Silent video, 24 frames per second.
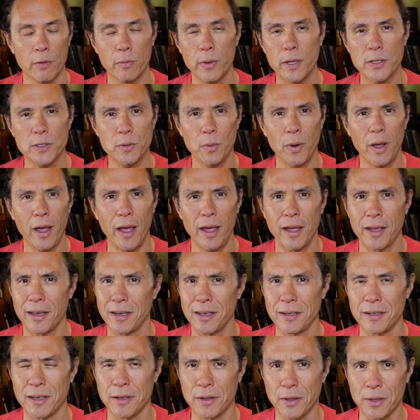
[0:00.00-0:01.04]
The reason why I
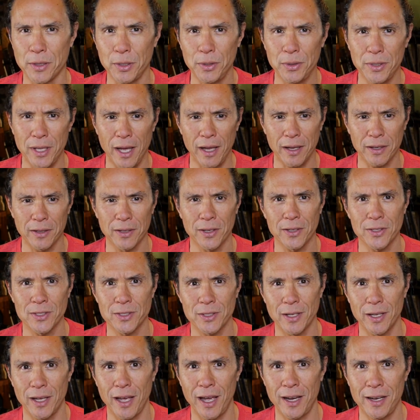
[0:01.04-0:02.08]
didn't include that,
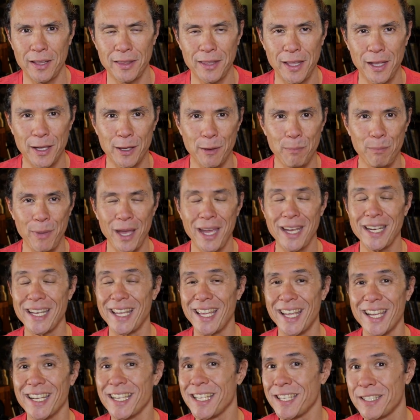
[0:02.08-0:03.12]
because I didn't think it made
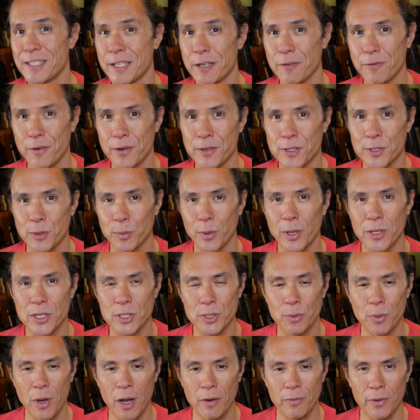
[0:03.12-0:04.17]
any difference
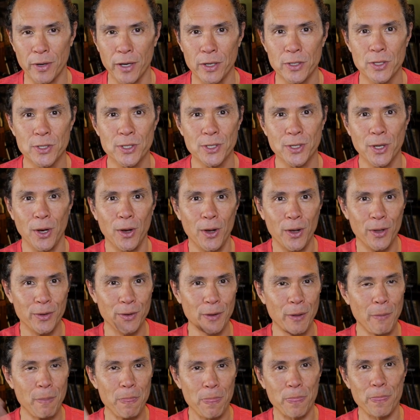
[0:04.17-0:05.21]
whatsoever. He just
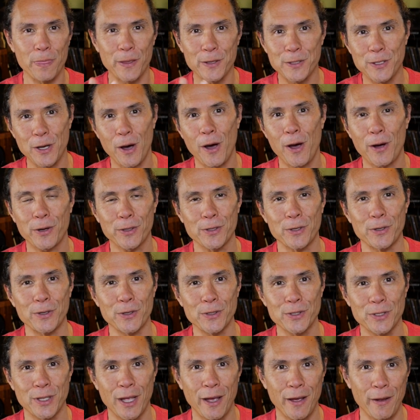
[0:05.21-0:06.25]
called the
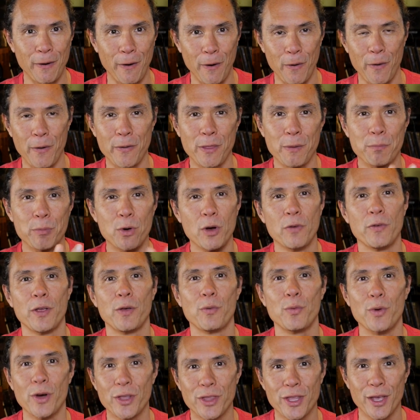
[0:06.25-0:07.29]
doctors that are in the movie
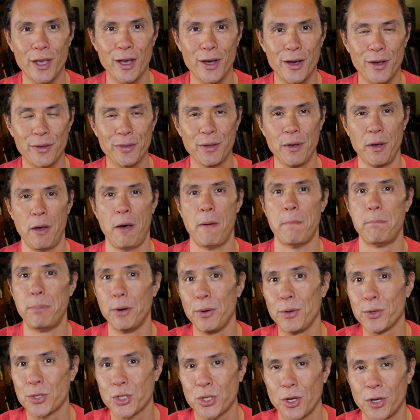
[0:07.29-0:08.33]
What the Health
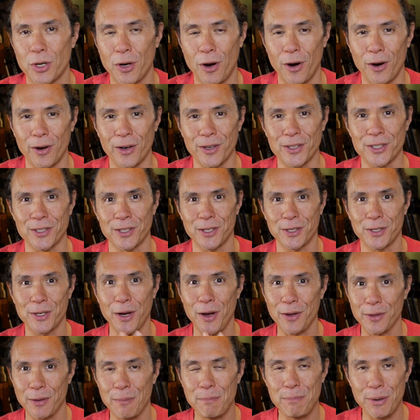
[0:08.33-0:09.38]
bullshit artists. He
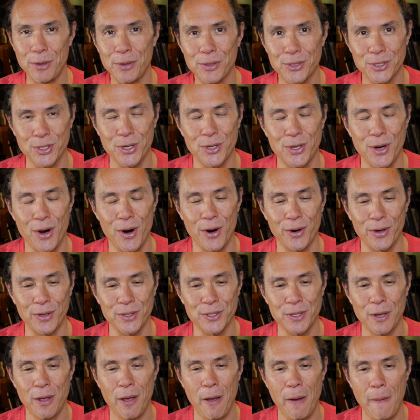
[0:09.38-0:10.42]
called them bullshit
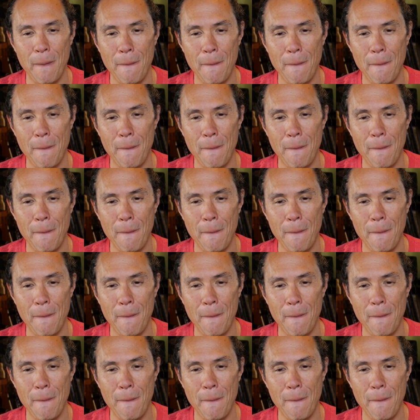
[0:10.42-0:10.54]
artists.